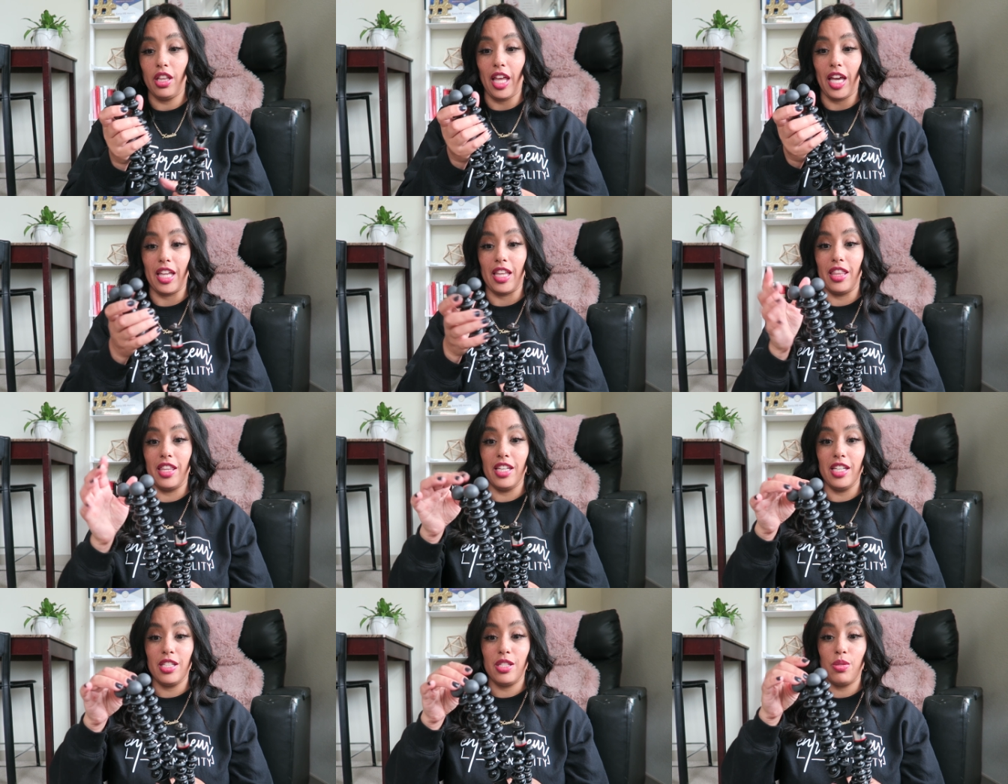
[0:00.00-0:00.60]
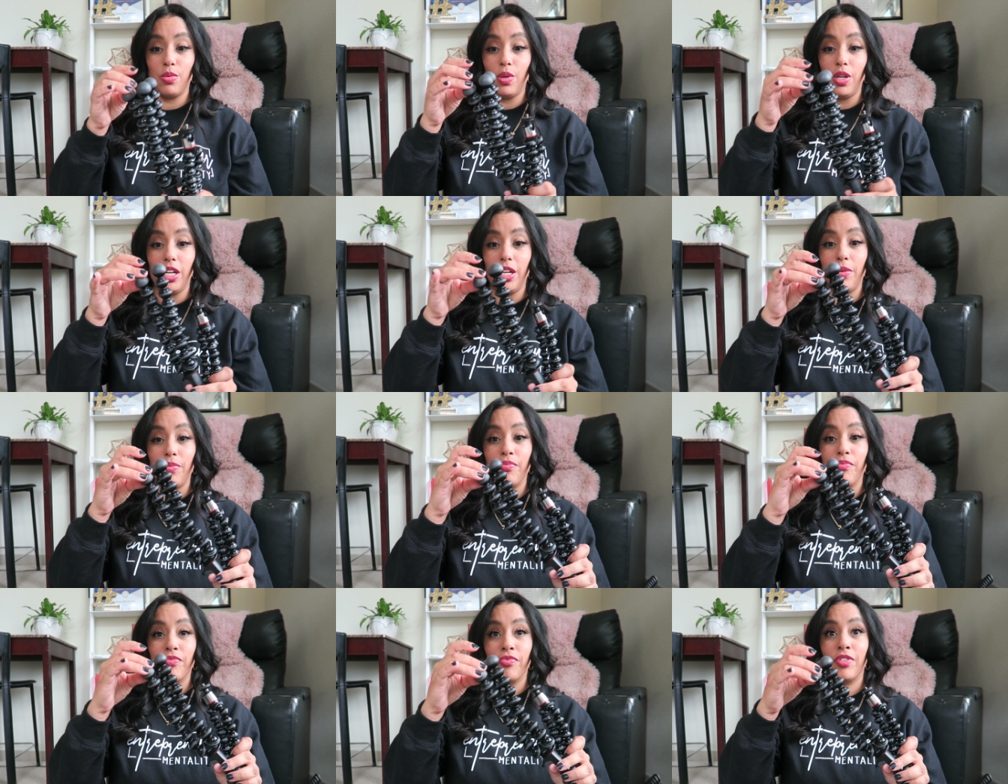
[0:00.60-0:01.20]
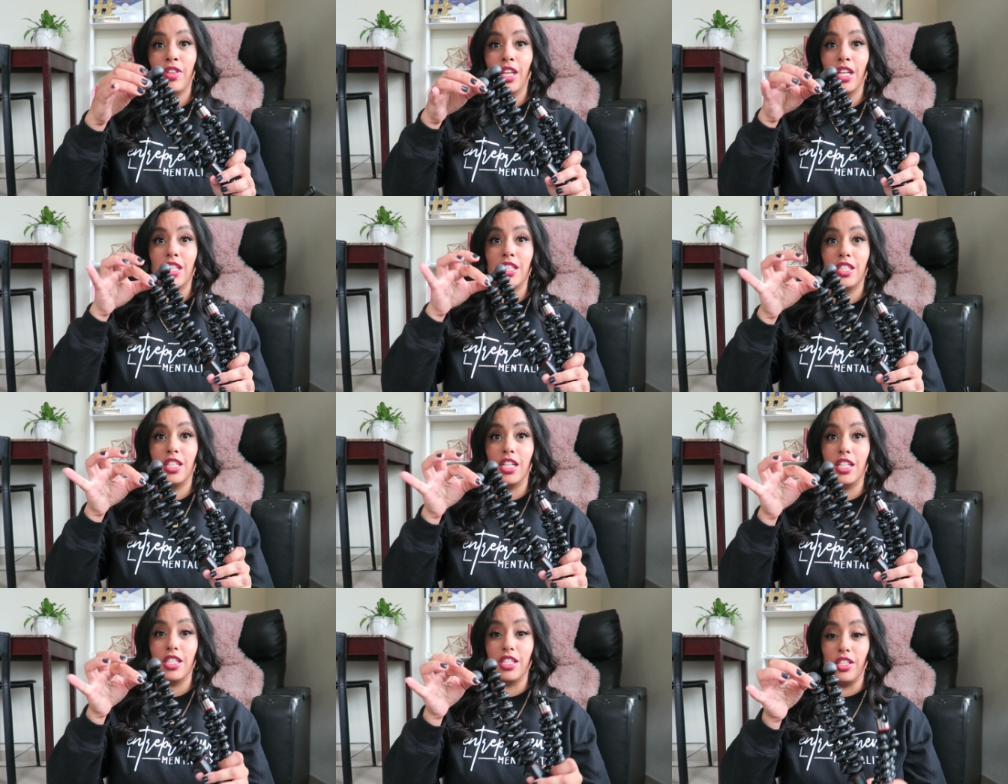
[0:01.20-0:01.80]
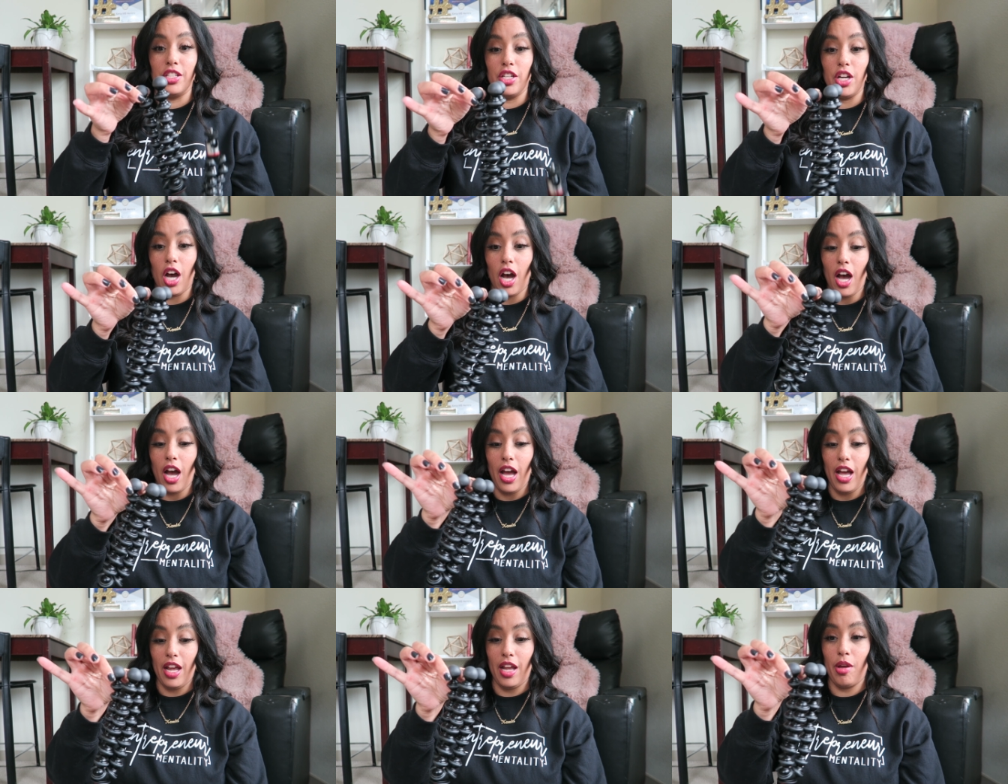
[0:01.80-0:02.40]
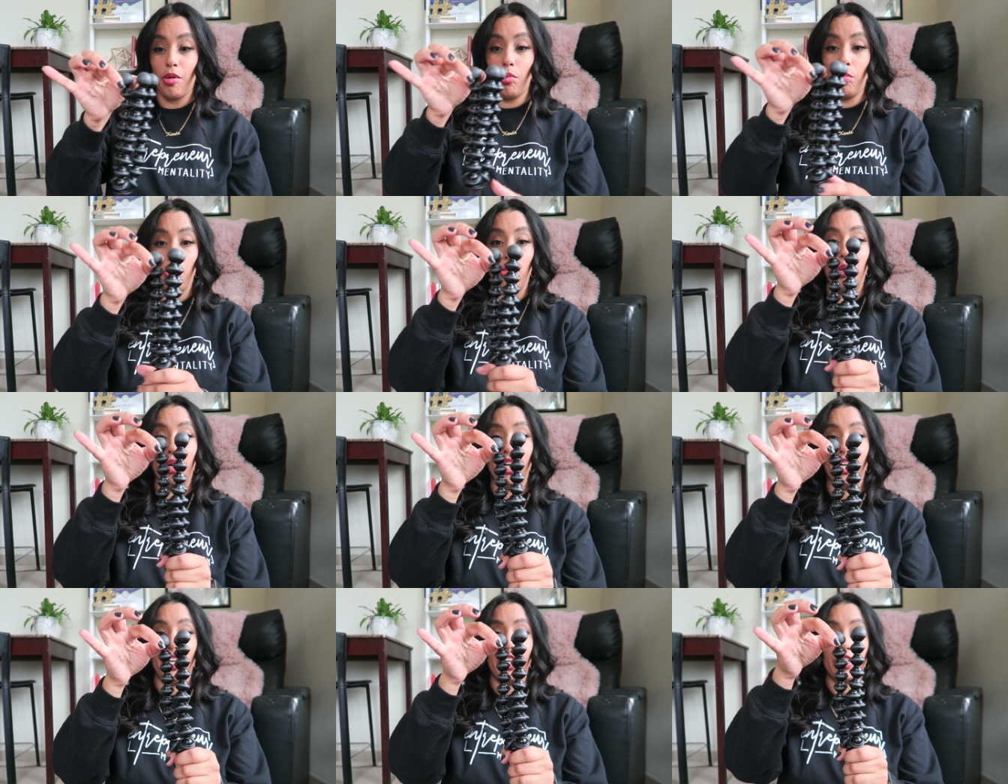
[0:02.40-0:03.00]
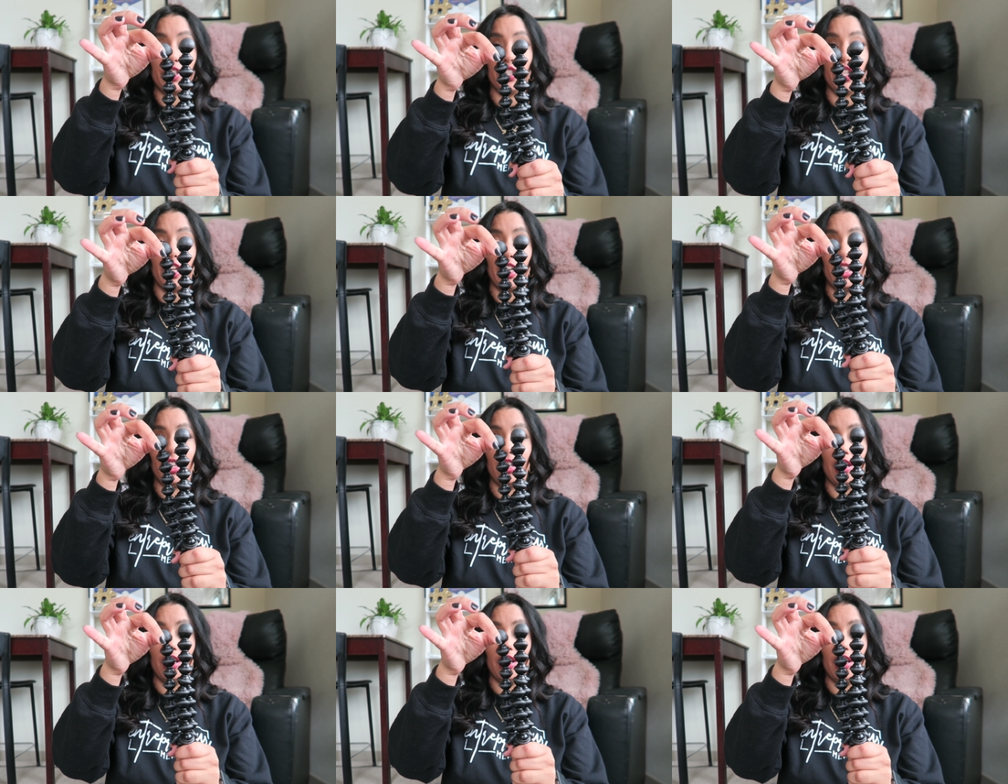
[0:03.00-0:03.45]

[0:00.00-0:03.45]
Like this one does not budge. Like